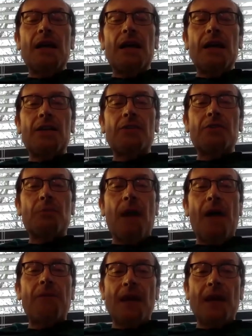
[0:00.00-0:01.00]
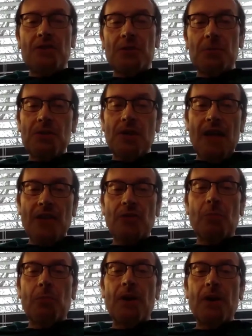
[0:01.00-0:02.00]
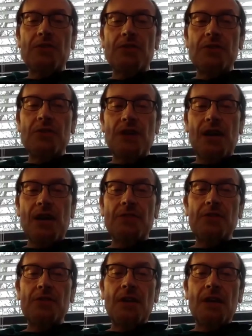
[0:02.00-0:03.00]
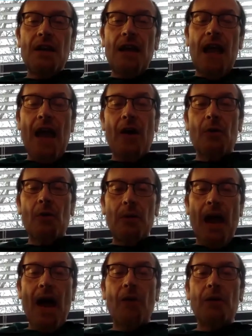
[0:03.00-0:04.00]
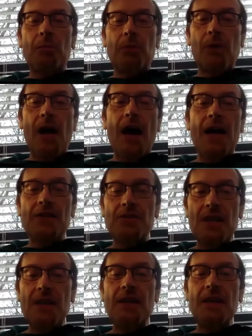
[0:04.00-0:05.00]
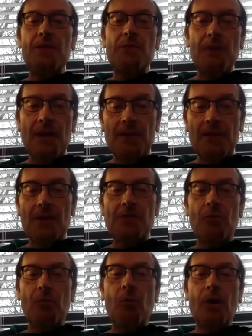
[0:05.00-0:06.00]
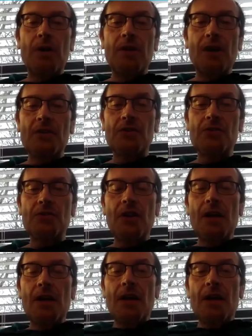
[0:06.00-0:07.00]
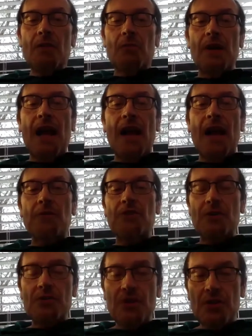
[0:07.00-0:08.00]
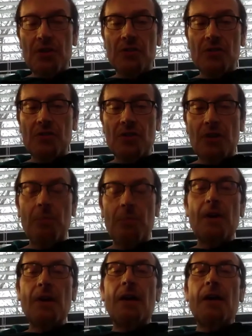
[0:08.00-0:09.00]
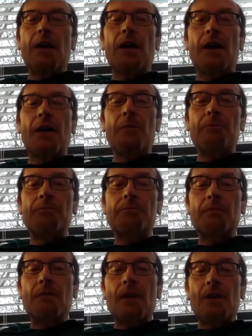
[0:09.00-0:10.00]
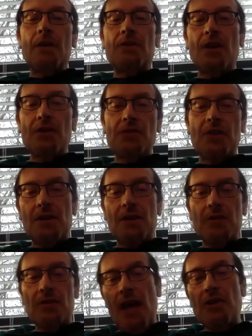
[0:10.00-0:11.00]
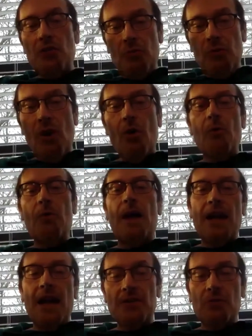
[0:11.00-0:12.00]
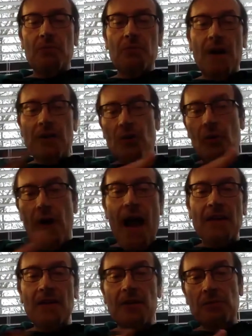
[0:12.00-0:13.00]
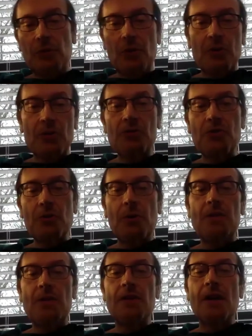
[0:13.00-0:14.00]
is about that substantial presence test, how it applies in the event that someone does renounce their citizenship. Um, does it, as you know, that has a retroactive look to it,